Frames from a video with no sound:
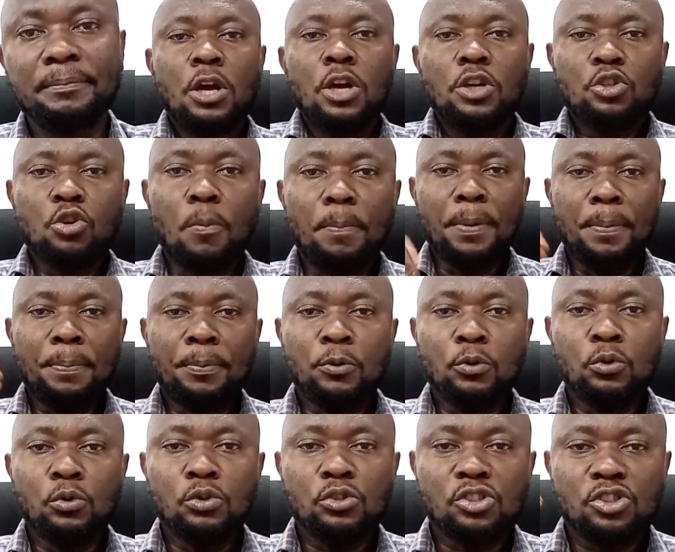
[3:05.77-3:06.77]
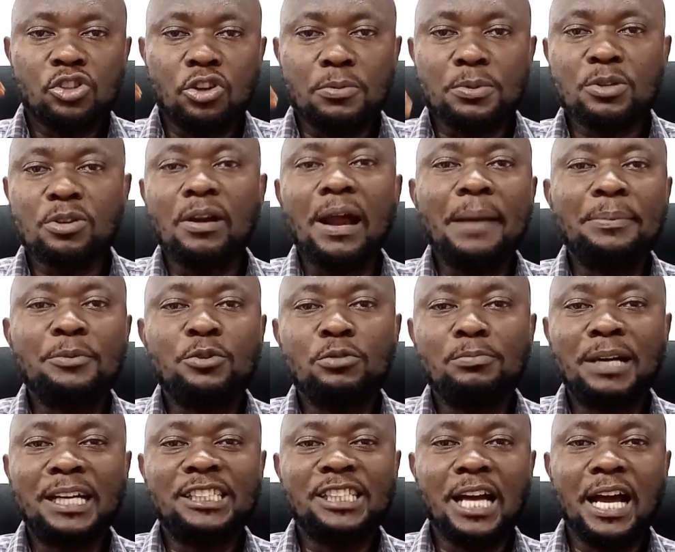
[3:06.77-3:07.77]
So people subscribe to
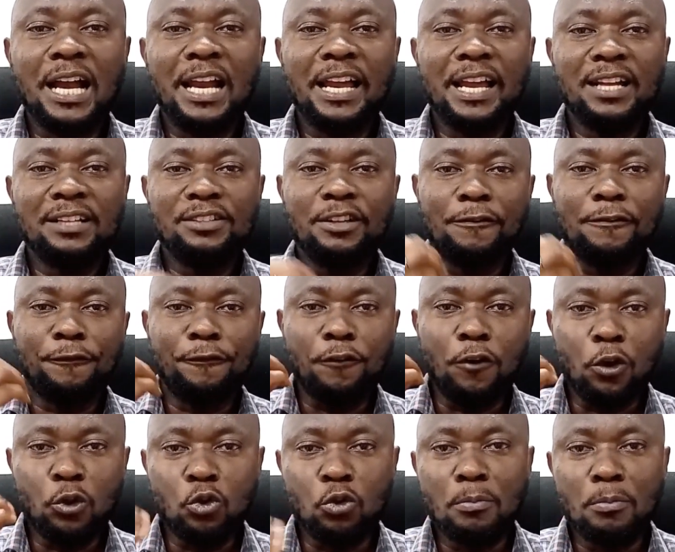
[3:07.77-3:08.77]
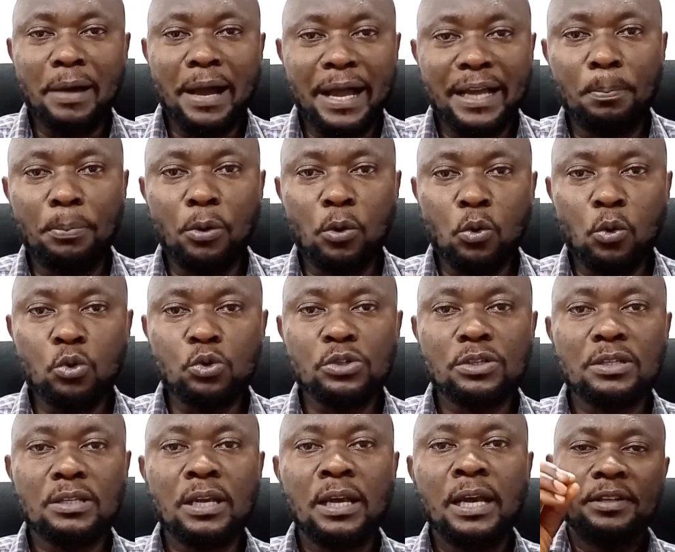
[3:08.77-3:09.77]
my channel, they follow my
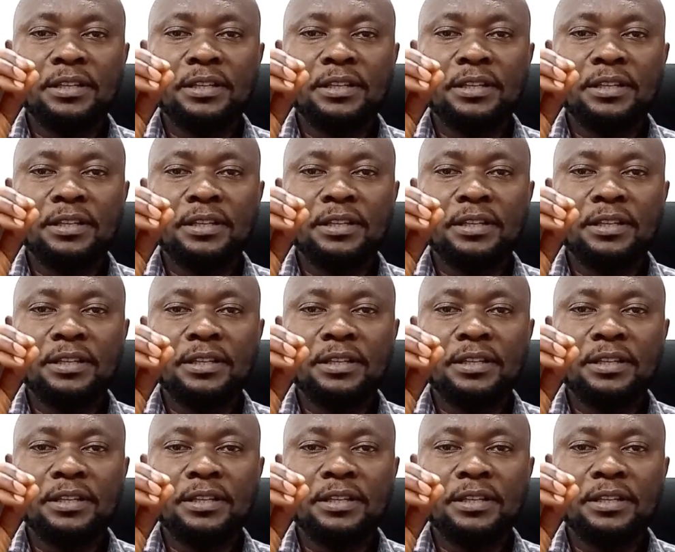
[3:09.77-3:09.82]
posts,